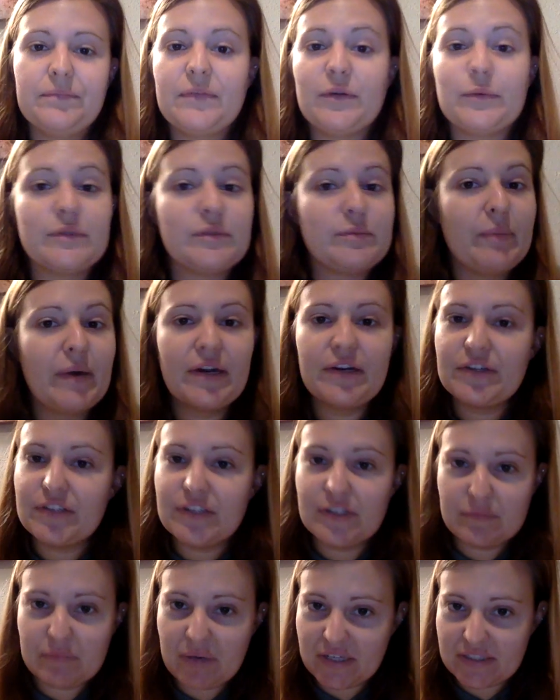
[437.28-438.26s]
it was better
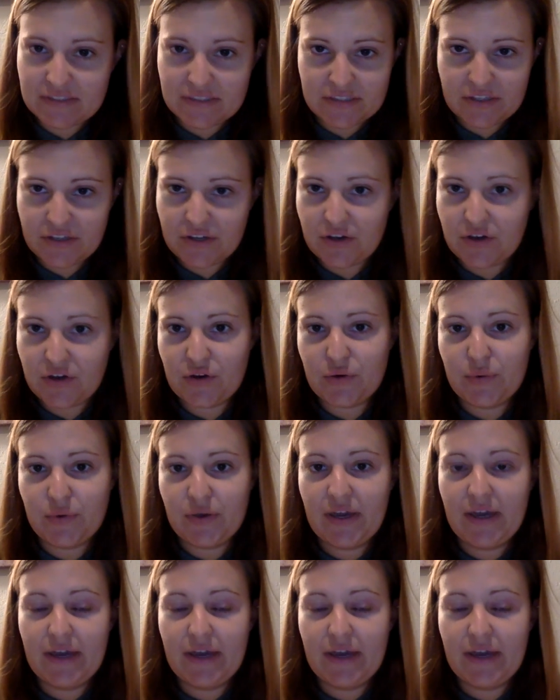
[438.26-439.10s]
than Mexico,